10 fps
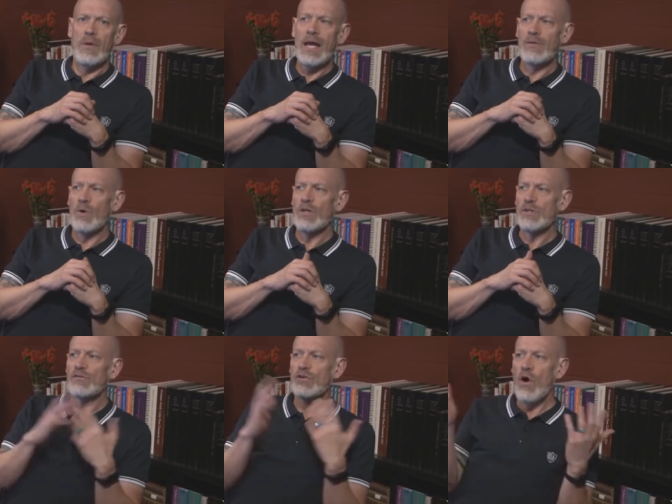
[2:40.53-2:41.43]
And when
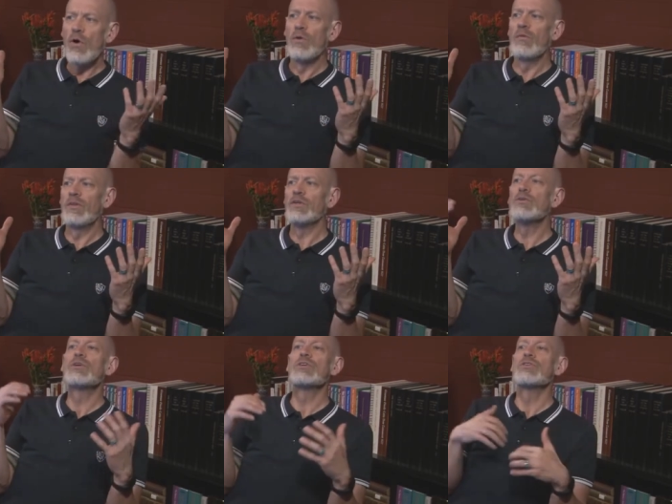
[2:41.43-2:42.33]
you're told that
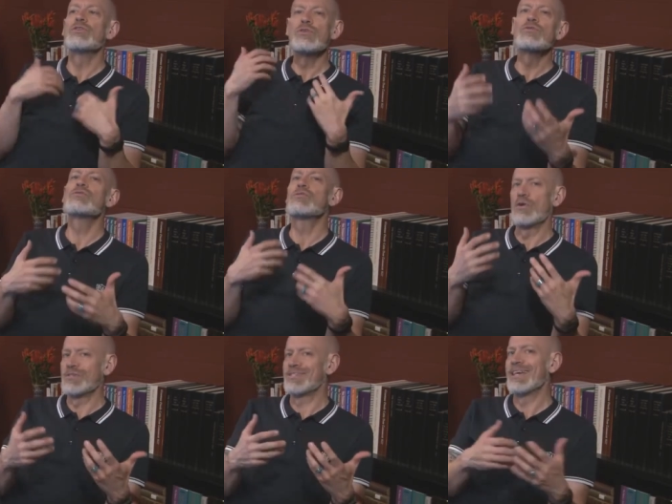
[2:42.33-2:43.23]
you can use
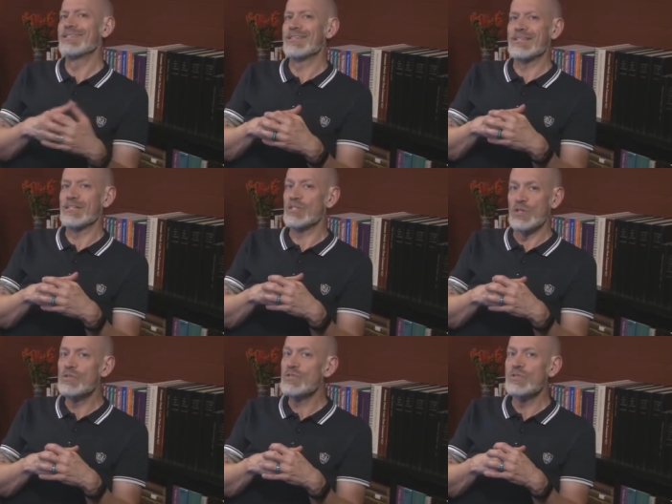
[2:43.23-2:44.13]
those things as
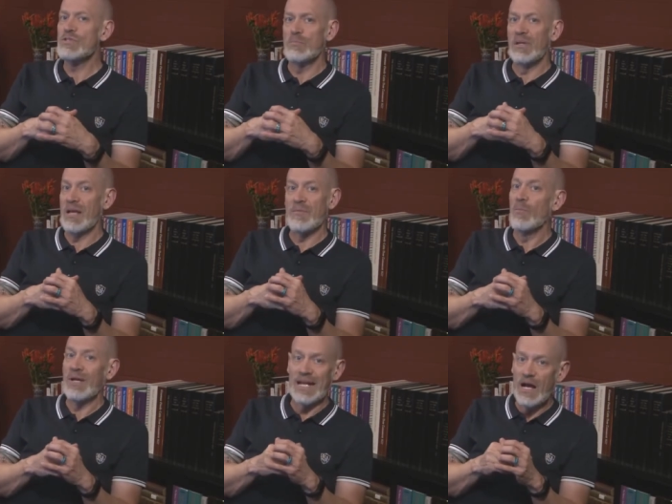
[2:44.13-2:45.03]
excuses to blame
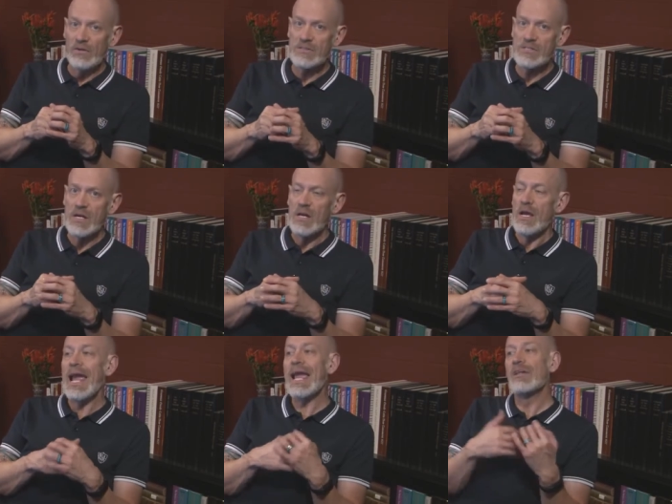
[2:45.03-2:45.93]
everybody else
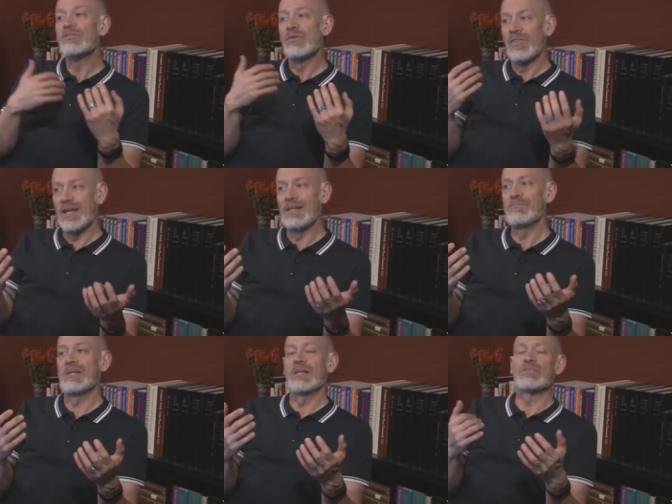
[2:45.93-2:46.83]
and to then
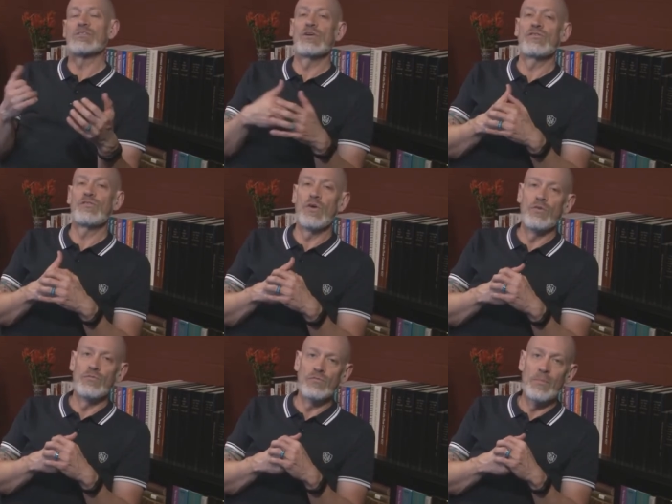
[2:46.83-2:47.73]
be an excuse for your
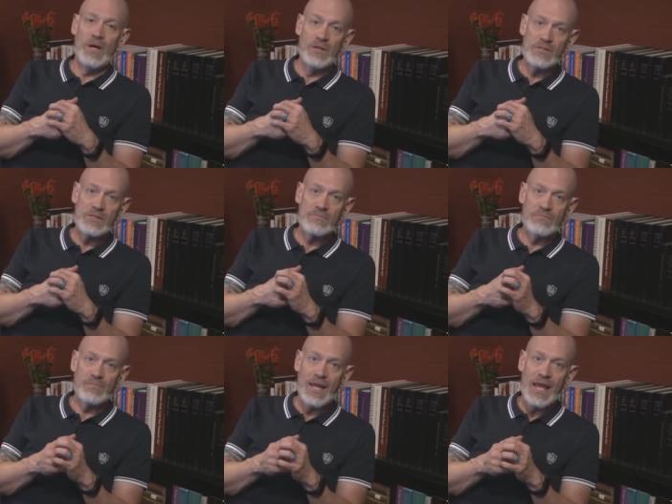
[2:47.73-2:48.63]
own rebellious
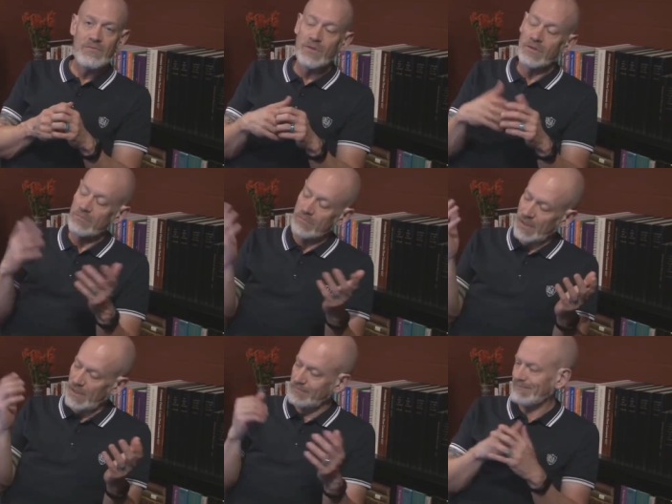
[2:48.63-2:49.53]
behavior,
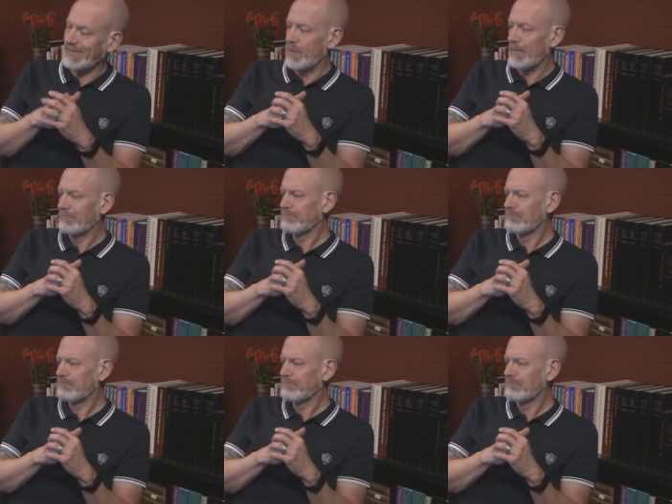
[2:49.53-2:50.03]
well, anyway.